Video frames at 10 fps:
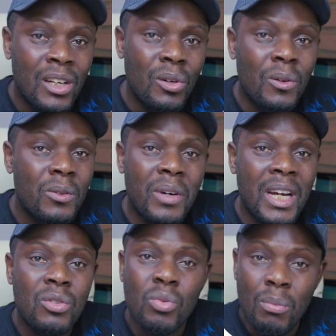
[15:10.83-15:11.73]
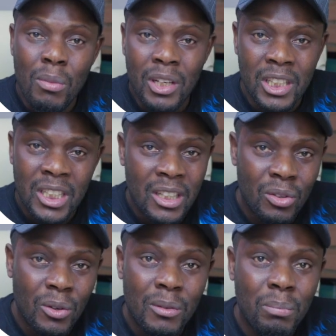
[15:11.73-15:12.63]
Don't write too much.
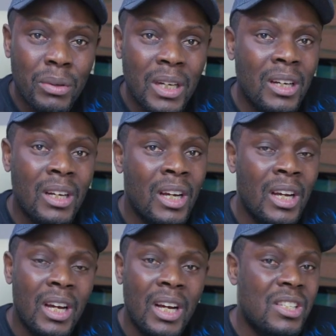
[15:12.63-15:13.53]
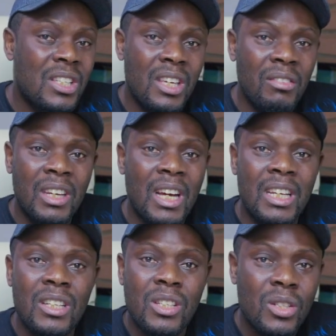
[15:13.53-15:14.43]
Don't bring a CV that
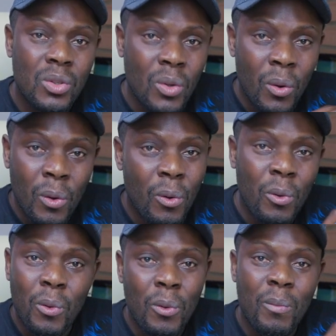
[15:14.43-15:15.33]
is so